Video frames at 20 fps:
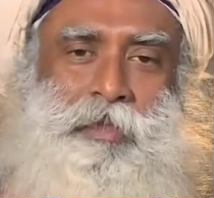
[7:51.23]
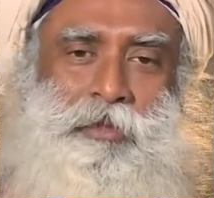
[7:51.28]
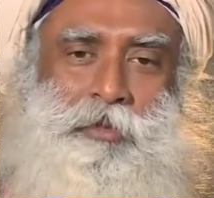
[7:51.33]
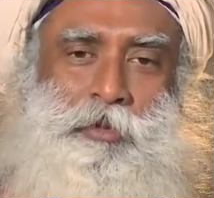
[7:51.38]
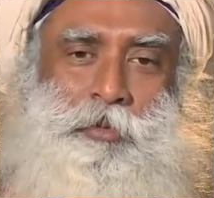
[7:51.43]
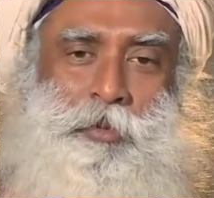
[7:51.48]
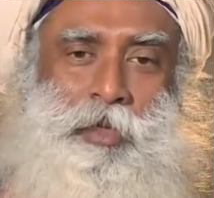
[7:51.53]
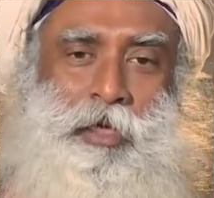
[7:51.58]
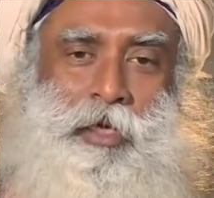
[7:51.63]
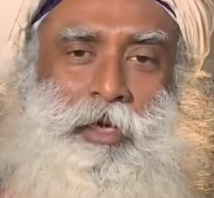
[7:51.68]

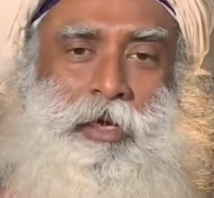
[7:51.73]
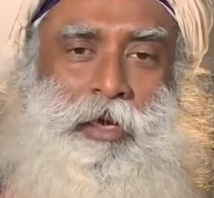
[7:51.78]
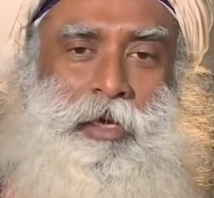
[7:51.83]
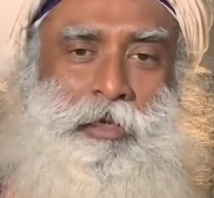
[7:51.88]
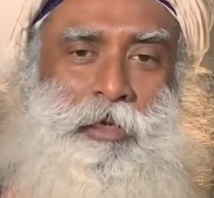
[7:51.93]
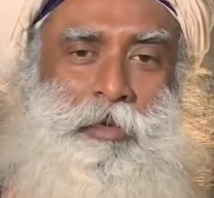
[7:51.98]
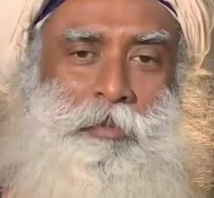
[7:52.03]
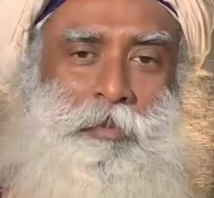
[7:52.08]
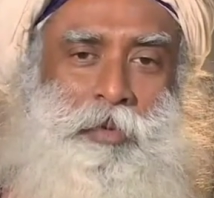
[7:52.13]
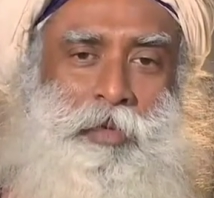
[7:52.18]
To be a
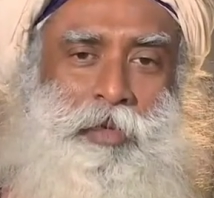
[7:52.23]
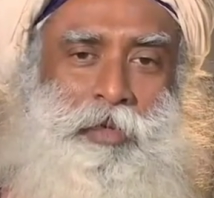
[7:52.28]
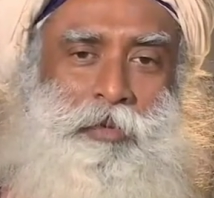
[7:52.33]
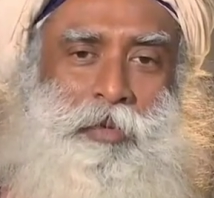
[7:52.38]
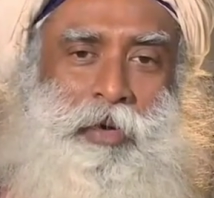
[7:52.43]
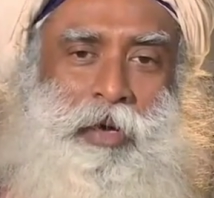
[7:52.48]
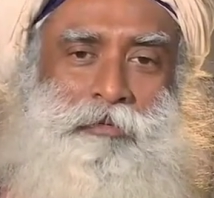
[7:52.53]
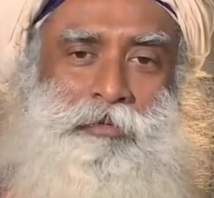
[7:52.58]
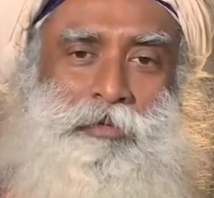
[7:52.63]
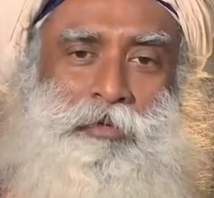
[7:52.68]
great emperor, you
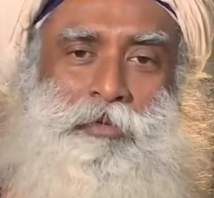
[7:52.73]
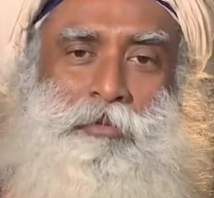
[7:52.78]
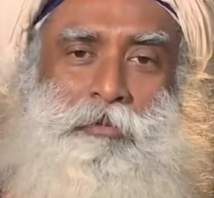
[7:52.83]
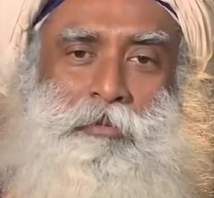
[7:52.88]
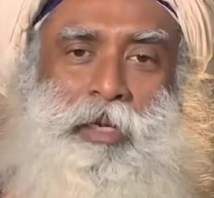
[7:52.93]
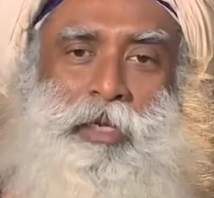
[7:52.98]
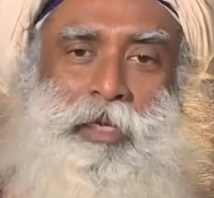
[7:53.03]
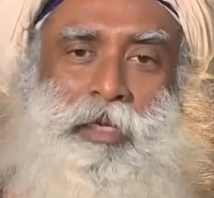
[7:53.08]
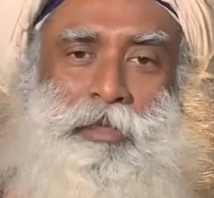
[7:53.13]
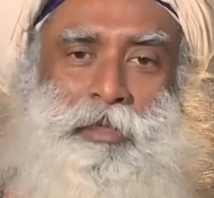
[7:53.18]
have to do
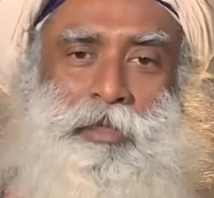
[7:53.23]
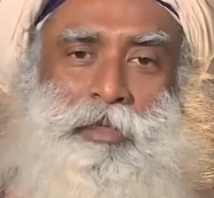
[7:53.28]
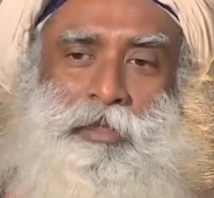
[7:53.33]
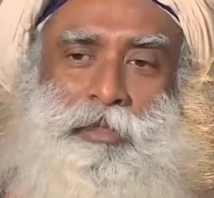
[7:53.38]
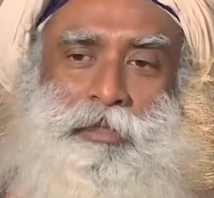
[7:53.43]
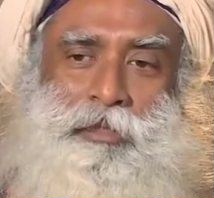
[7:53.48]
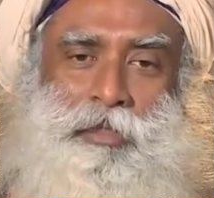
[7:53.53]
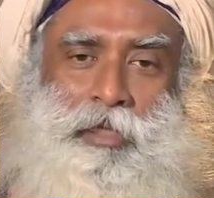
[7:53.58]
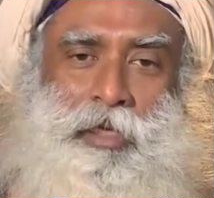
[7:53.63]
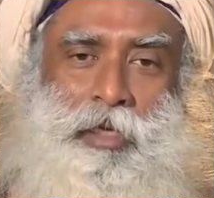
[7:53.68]
many
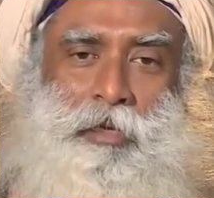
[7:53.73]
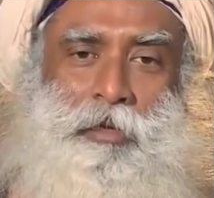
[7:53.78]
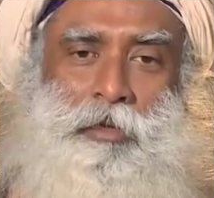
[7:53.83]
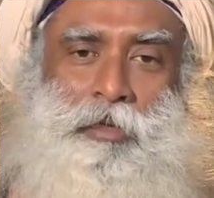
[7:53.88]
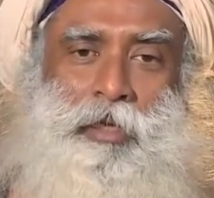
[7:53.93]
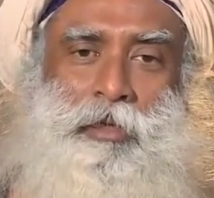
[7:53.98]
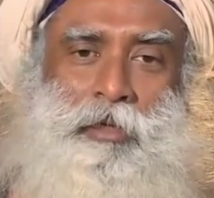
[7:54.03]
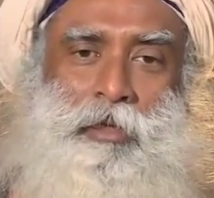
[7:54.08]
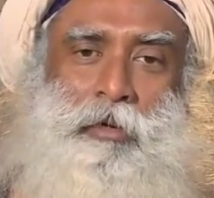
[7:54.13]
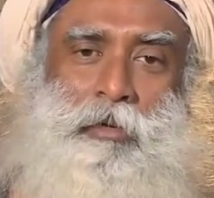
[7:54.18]
things
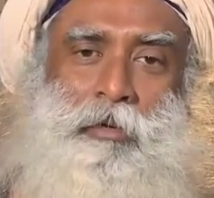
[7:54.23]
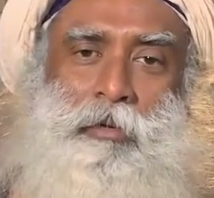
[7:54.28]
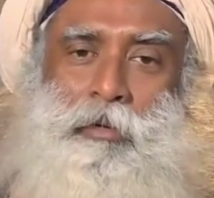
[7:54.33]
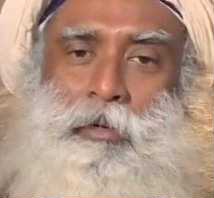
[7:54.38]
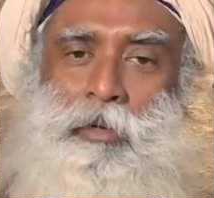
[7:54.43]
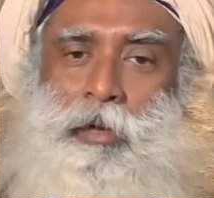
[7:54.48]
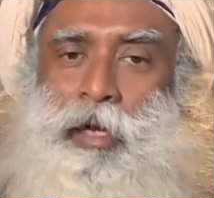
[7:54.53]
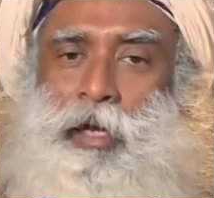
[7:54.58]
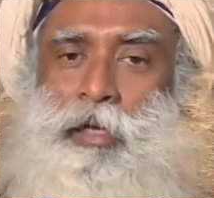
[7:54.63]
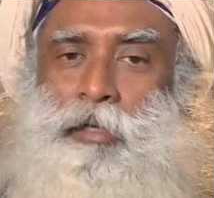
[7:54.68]
that a
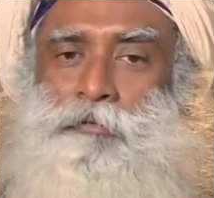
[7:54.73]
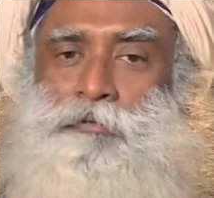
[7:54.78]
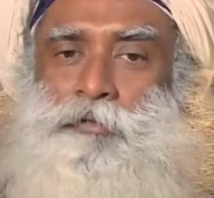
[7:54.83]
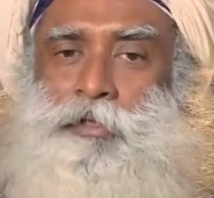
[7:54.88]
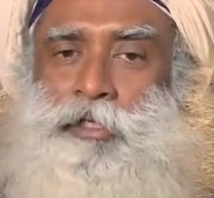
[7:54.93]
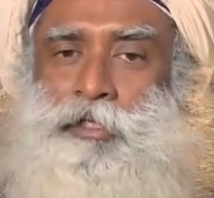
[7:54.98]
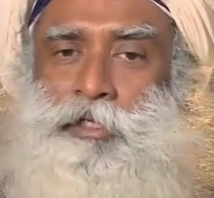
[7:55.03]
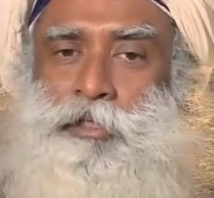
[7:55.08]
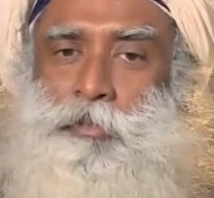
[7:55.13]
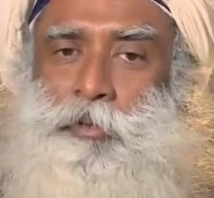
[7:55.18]
whole lot of
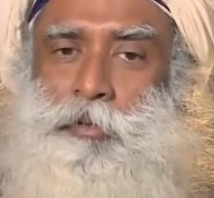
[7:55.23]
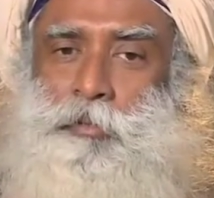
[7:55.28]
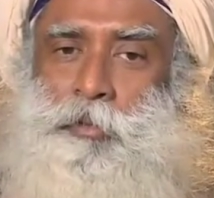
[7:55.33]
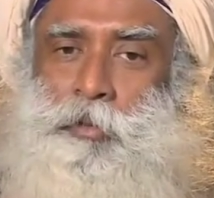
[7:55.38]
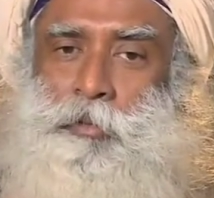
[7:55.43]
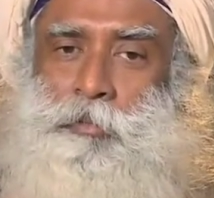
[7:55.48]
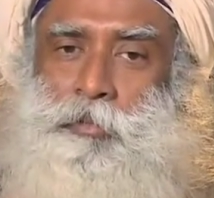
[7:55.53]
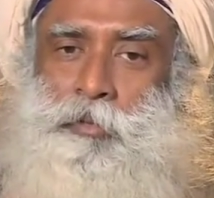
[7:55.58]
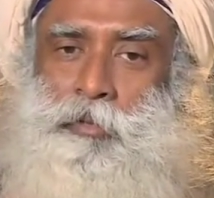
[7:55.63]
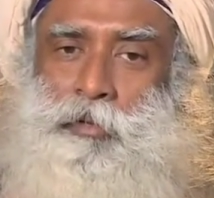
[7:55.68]
sensible
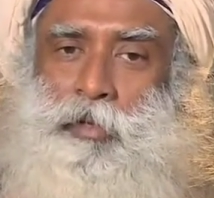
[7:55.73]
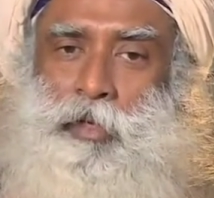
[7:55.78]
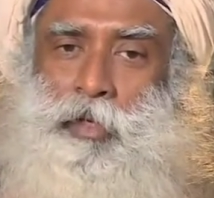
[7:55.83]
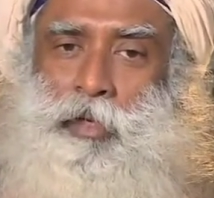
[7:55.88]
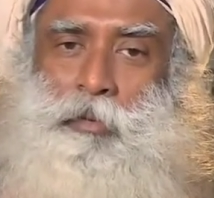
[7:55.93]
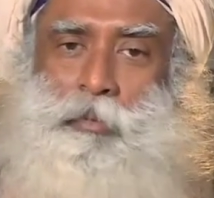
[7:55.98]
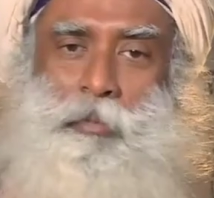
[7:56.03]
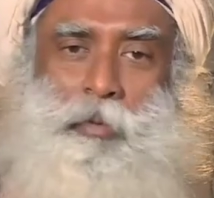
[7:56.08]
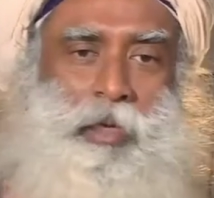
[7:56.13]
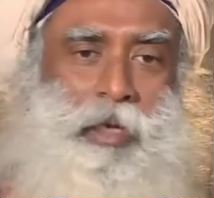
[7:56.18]
people
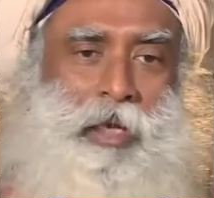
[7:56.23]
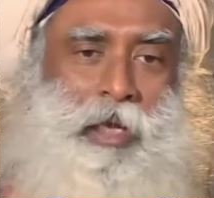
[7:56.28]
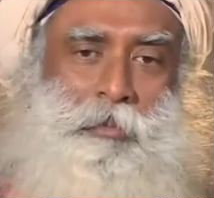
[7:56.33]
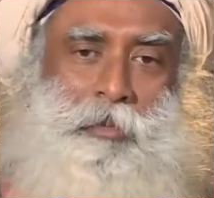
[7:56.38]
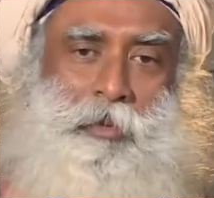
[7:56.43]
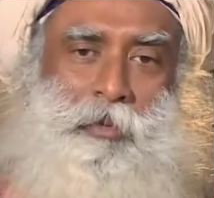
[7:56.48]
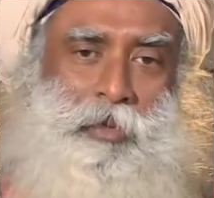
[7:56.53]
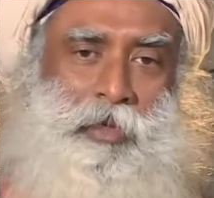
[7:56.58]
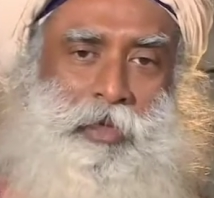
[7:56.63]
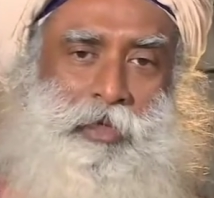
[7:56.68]
will not
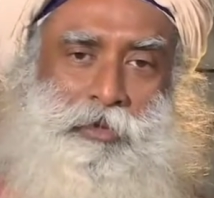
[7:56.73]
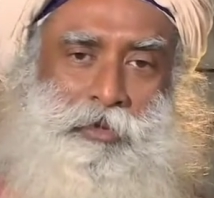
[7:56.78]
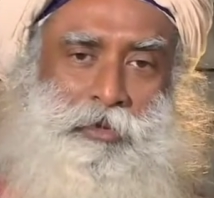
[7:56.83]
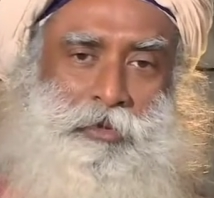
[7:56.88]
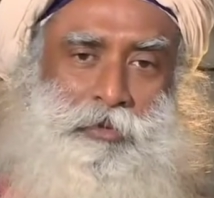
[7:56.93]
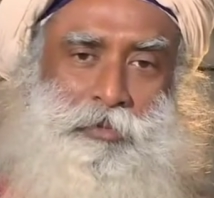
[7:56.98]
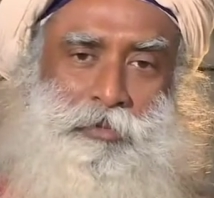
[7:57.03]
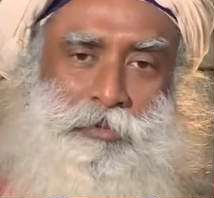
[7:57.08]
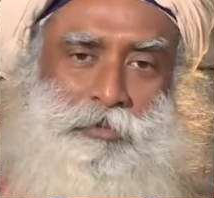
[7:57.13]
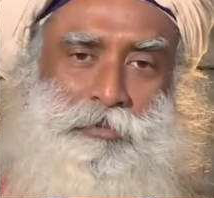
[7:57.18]
be willing to
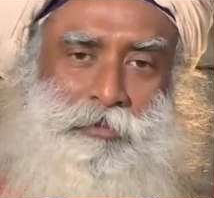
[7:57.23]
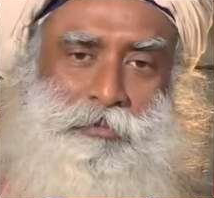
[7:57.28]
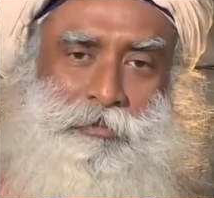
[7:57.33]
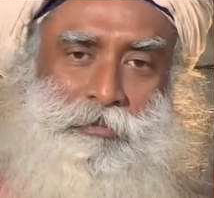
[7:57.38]
do.